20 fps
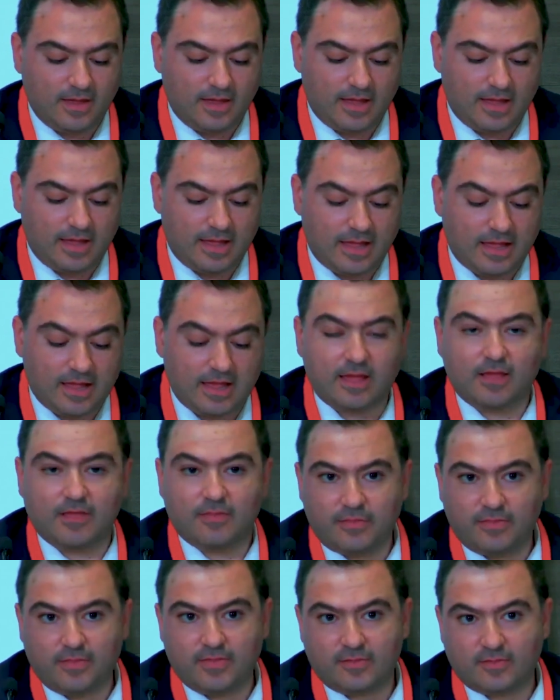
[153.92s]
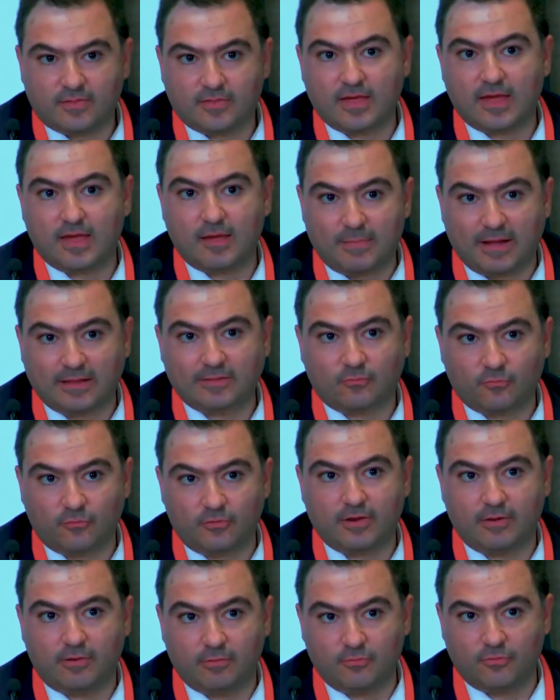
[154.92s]
This mandatory
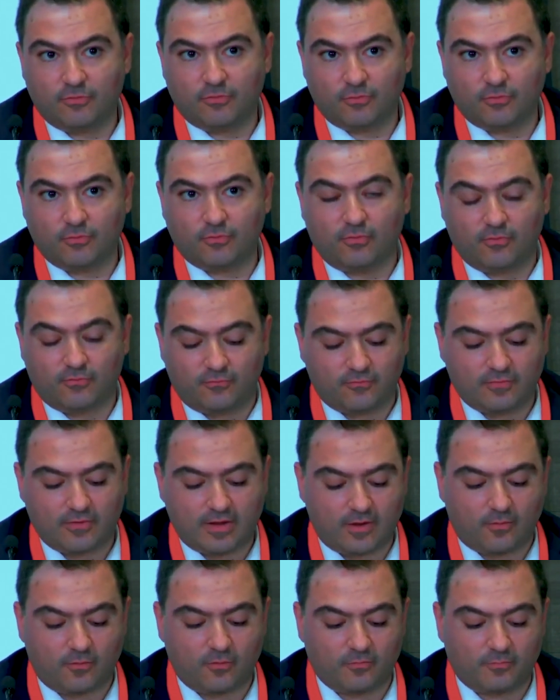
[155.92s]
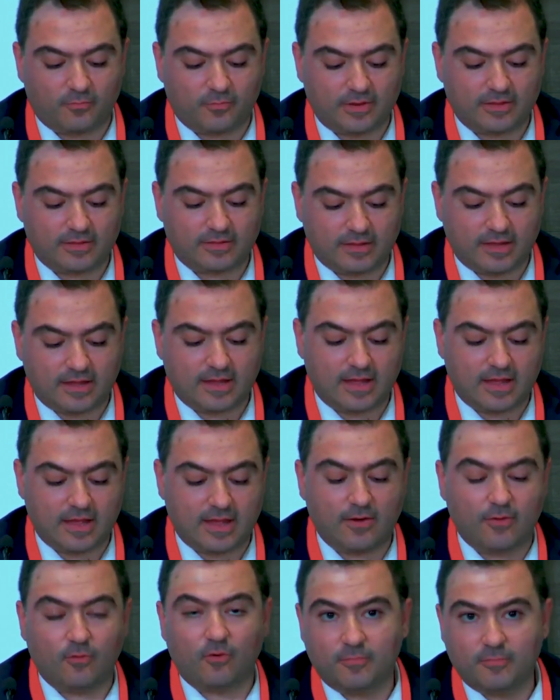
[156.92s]
inclusion of corporate
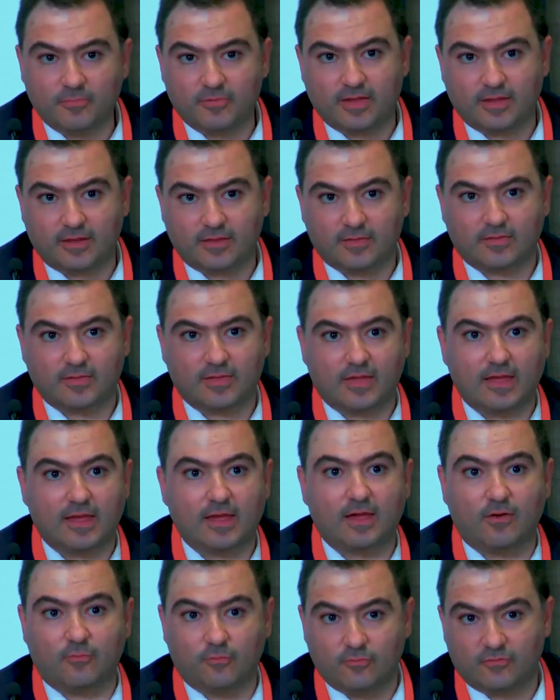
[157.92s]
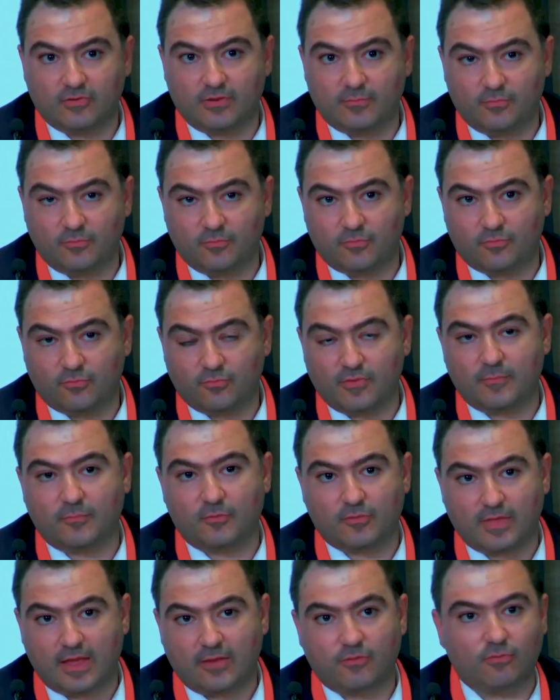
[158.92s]
objects contributes to the
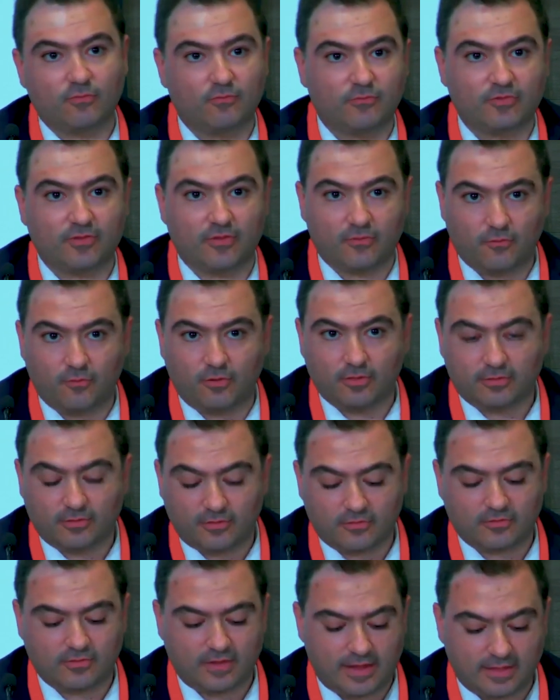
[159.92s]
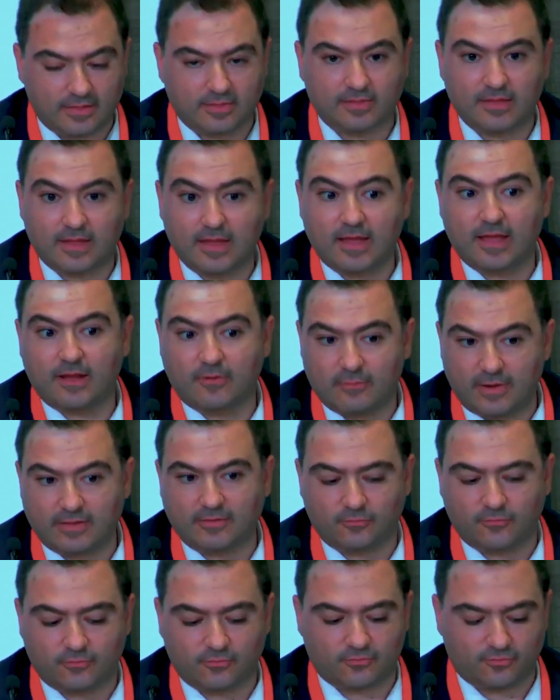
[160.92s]
protection of shareholders and
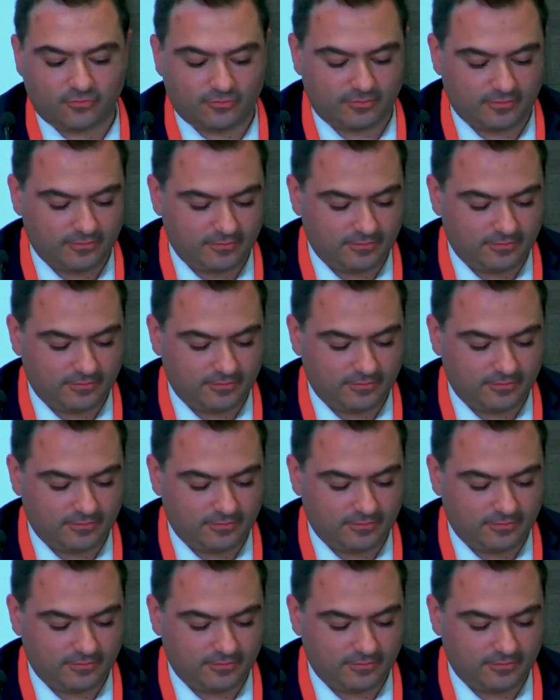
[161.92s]
creditors.